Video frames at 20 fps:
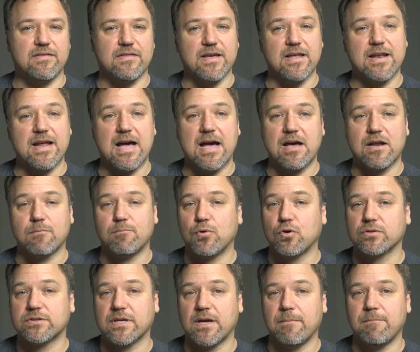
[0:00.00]
and then how to
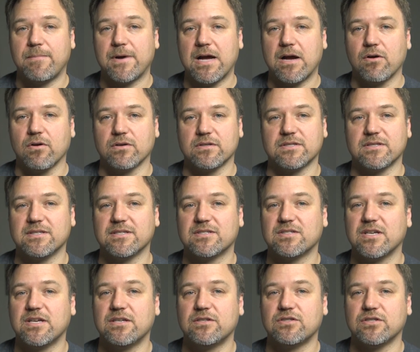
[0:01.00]
bolt on power to
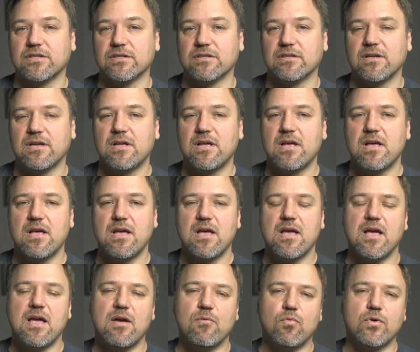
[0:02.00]
this engine
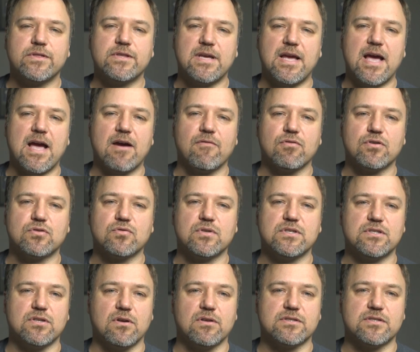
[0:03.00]
and what the average
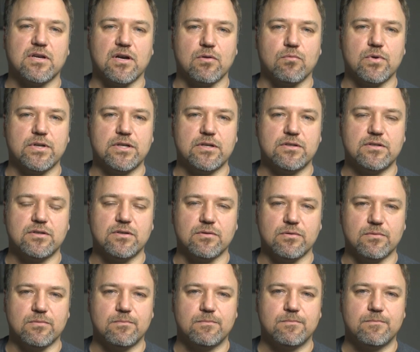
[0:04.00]
results are when you
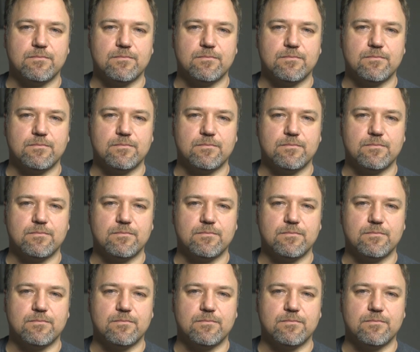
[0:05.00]
do.